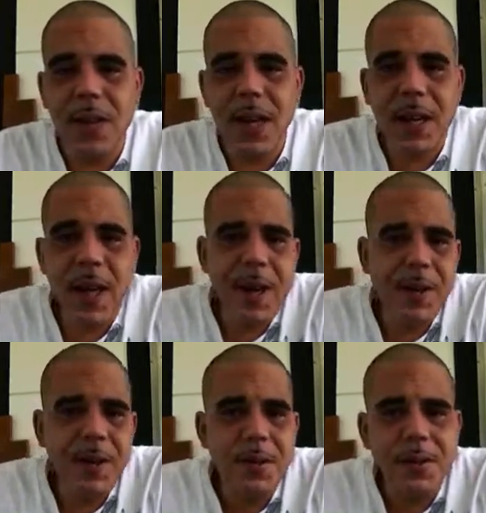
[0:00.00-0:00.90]
Yeah, God
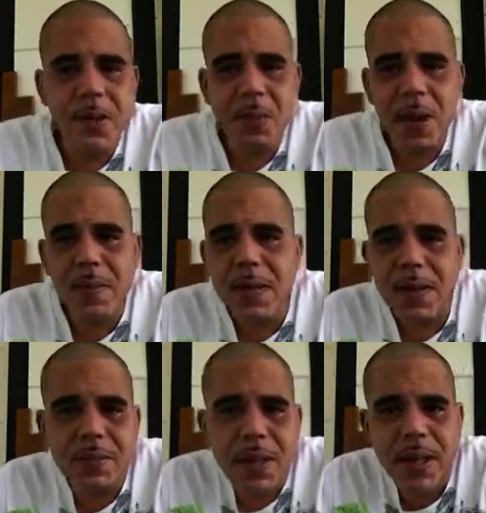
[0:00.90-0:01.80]
knows. Maybe
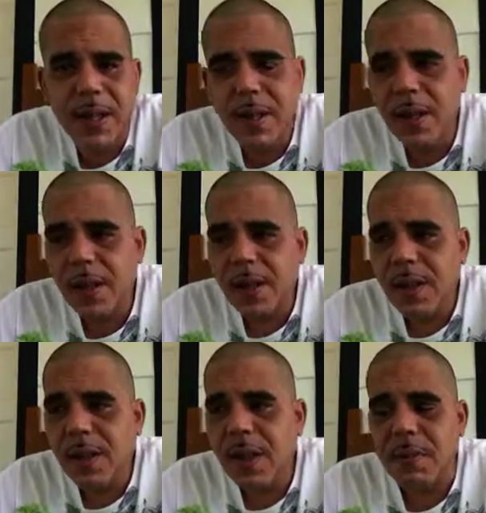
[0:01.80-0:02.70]
someday
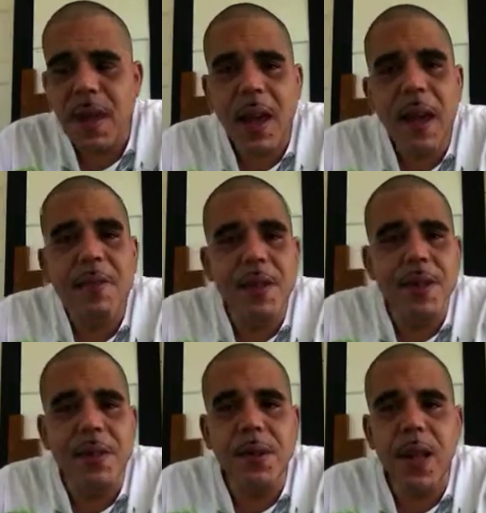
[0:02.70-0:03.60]
He may have me
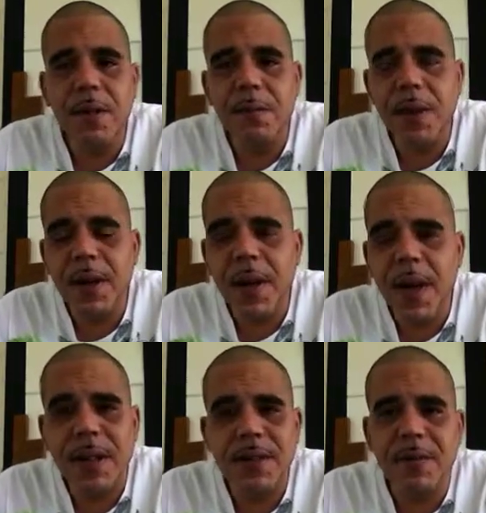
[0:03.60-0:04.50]
to do that. But
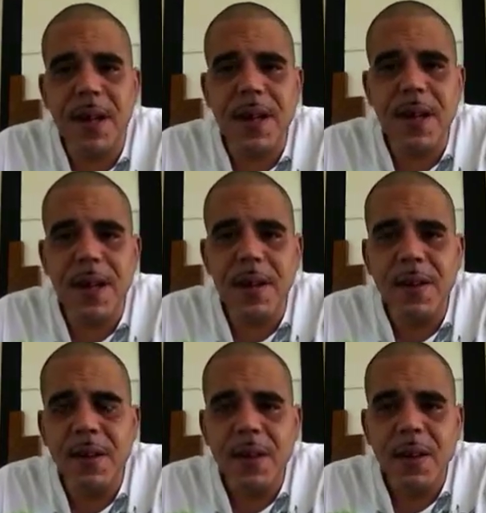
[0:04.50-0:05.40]
as of right
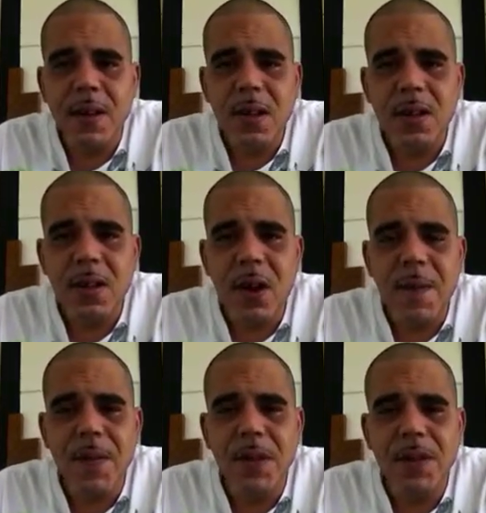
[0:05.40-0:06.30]
now,
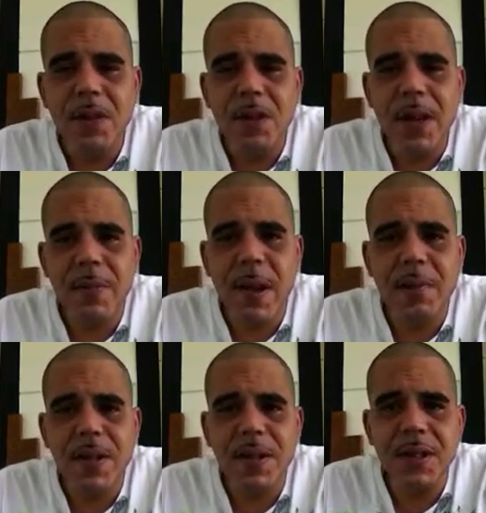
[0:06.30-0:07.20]
I feel as though that my
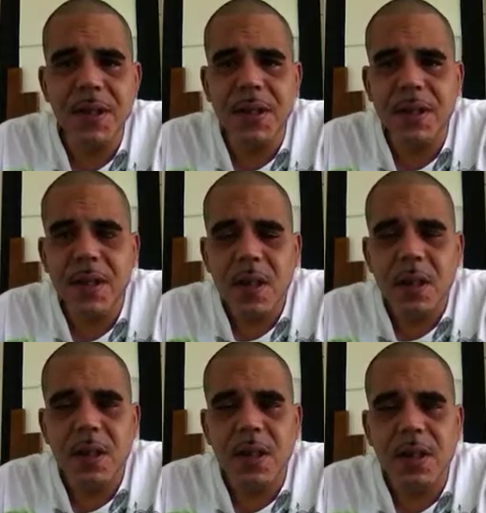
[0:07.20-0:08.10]
mission is
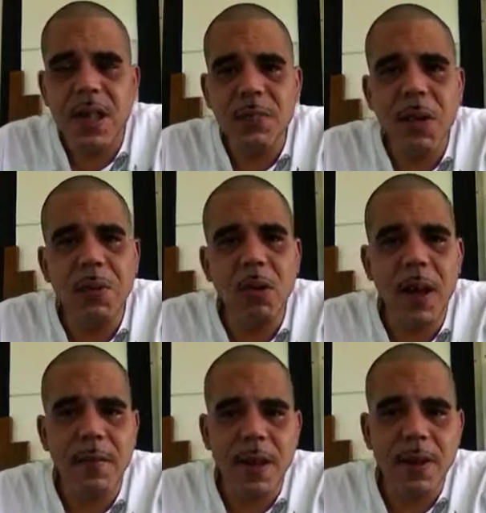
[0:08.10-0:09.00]
to touch people
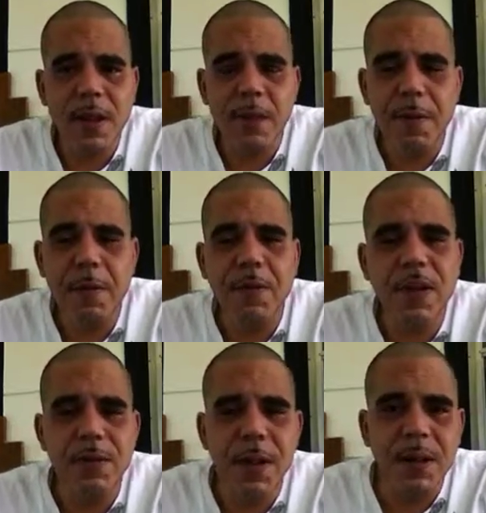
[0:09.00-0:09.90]
like myself, people
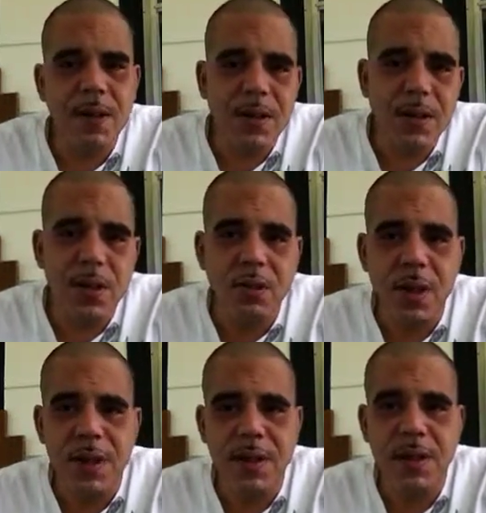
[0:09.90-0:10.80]
that's been through the
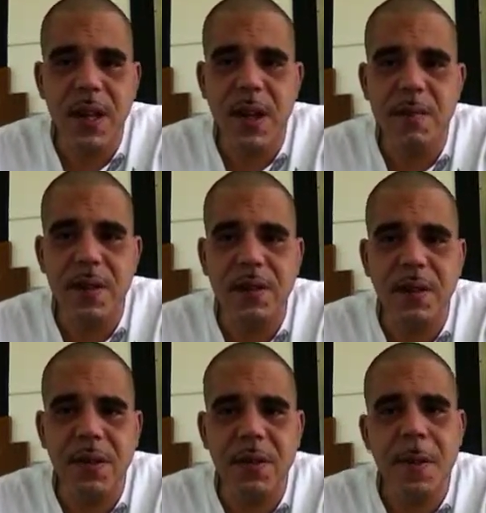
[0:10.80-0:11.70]
situations that I've been
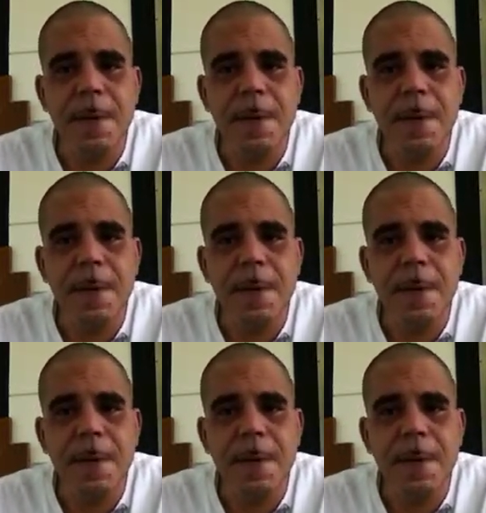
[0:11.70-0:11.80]
through.